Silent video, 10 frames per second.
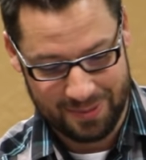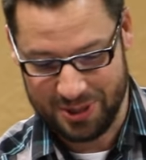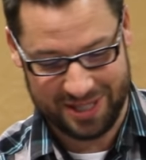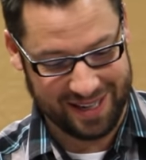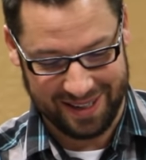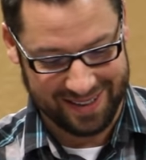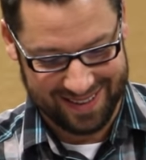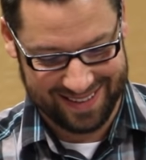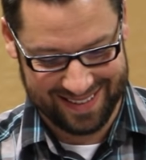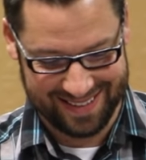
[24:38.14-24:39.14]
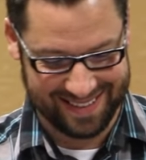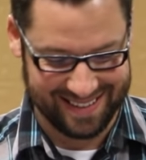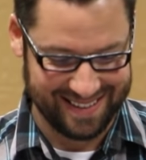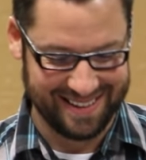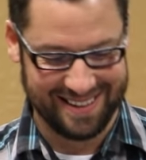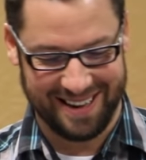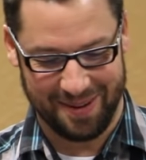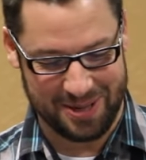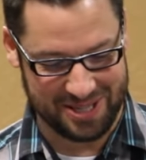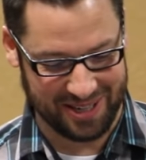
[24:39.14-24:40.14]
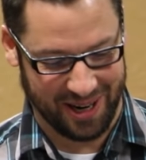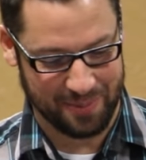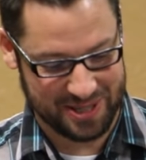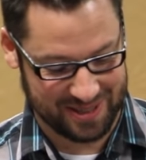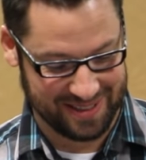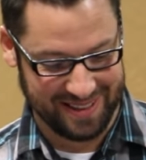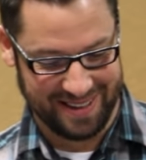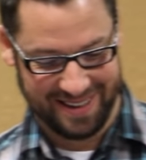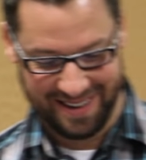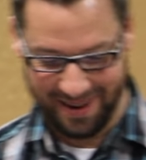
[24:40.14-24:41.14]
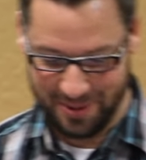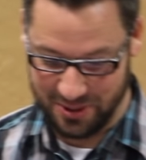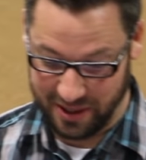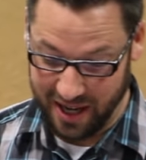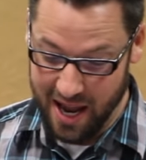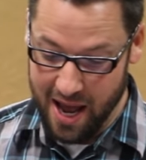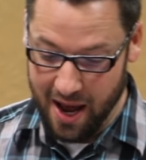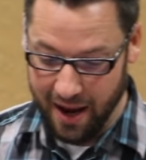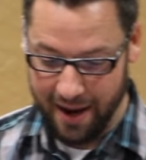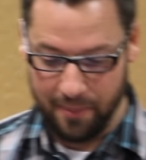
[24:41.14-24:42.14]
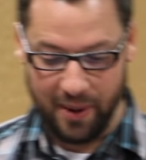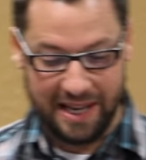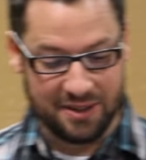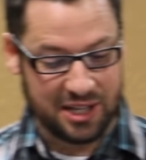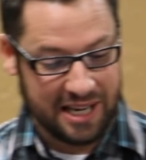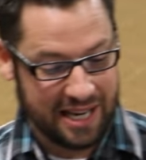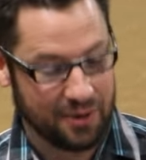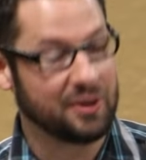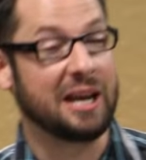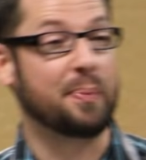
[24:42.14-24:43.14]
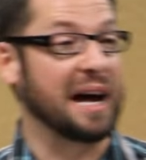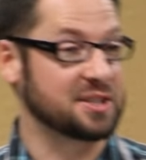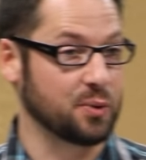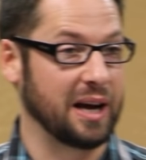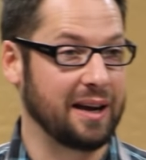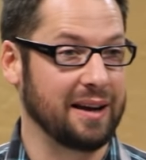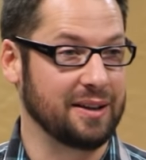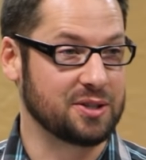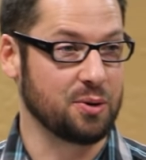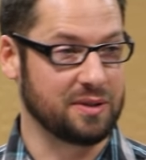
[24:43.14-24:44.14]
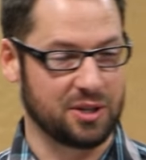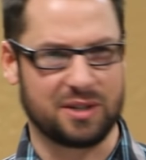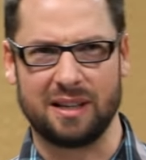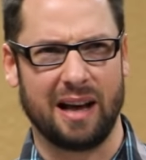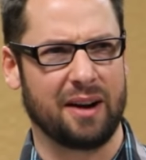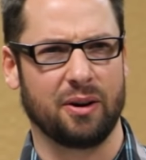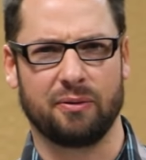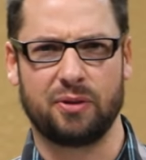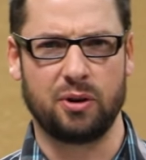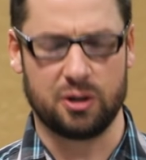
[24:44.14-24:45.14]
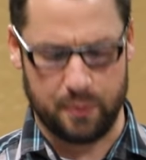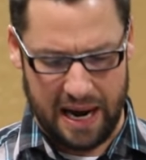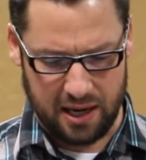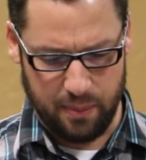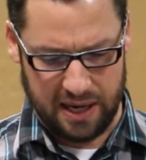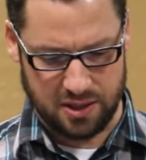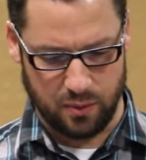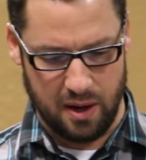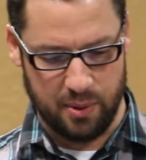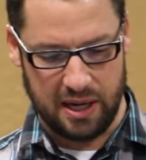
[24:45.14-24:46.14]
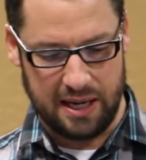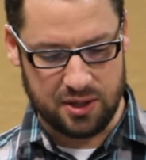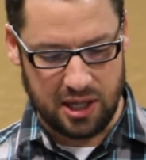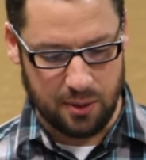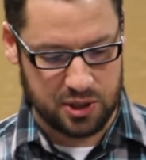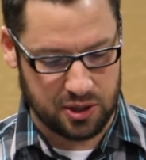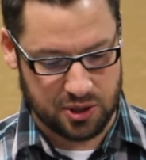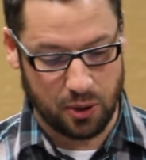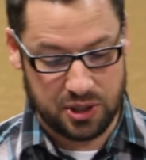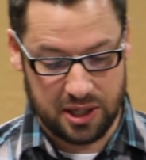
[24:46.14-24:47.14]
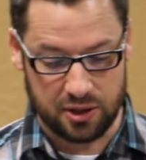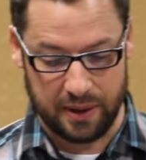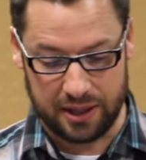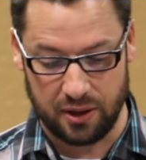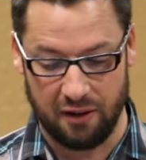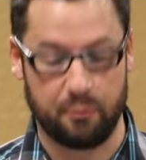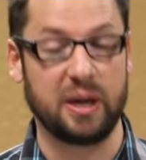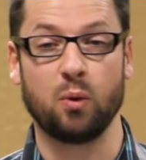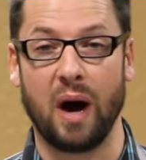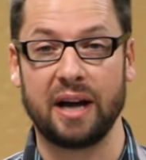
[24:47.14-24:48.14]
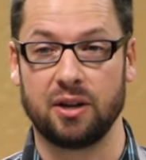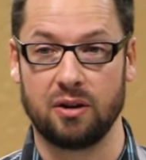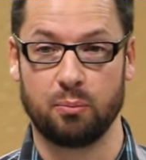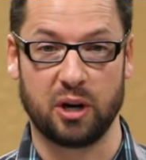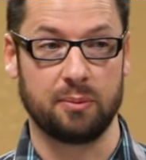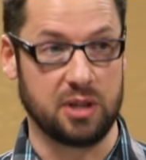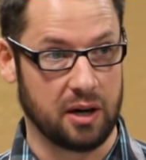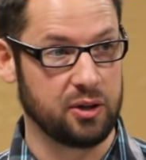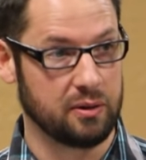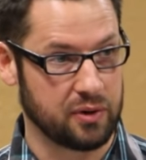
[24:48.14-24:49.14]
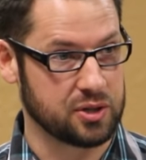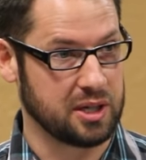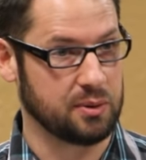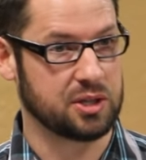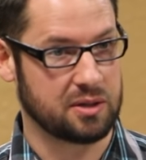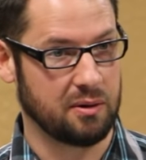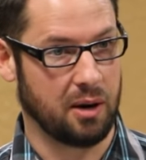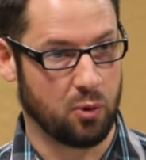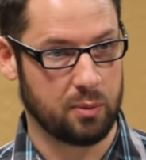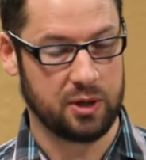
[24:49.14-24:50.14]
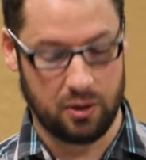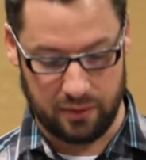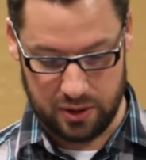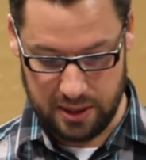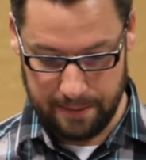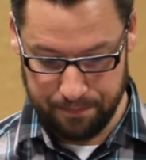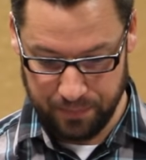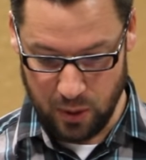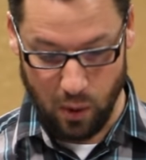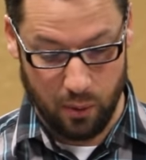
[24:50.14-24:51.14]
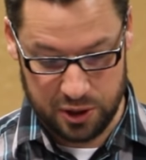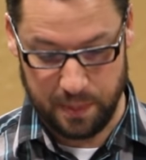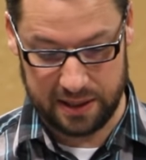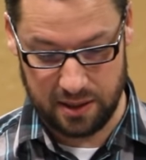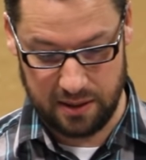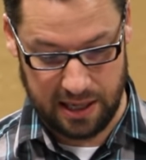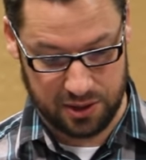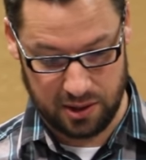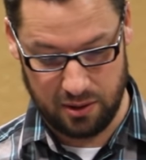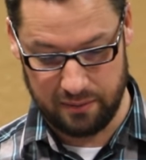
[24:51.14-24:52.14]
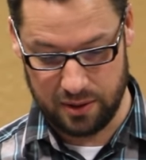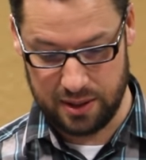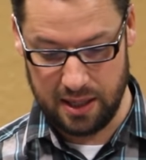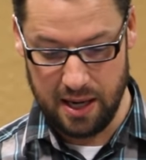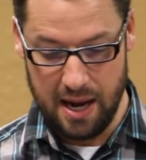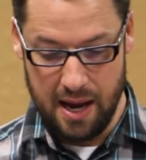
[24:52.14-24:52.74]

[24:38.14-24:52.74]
Just kidding. I'm just sorry. I'm a dork. But he passed away in I don't know, a few years back he passed away, but he was the associate director of BYU, Brigham Young University, which is a Mormon university, well-respected actually university.